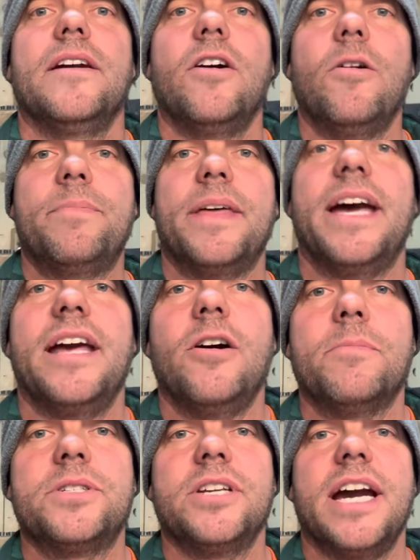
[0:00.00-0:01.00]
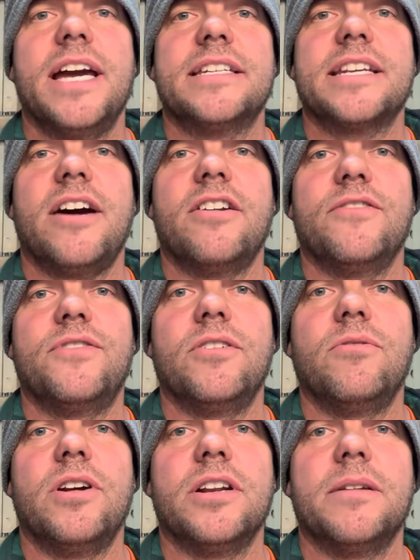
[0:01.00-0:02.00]
hope that helps you guys out if
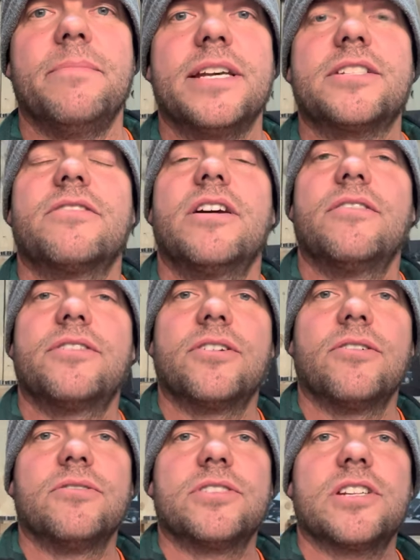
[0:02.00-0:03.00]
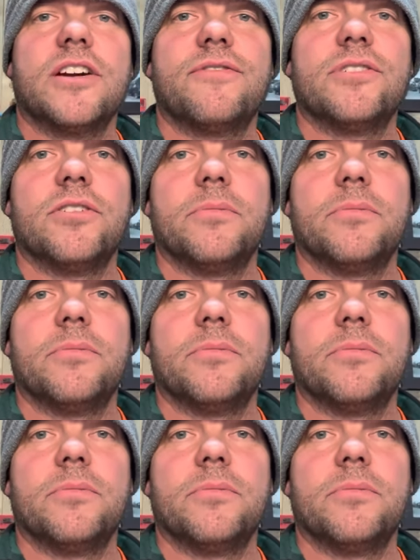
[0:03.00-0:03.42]
you wanted to mess around with your own stuff a little